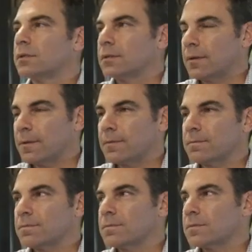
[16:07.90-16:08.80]

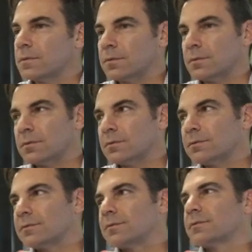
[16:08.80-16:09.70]

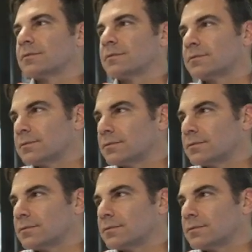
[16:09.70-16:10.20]
The person shown says nothing.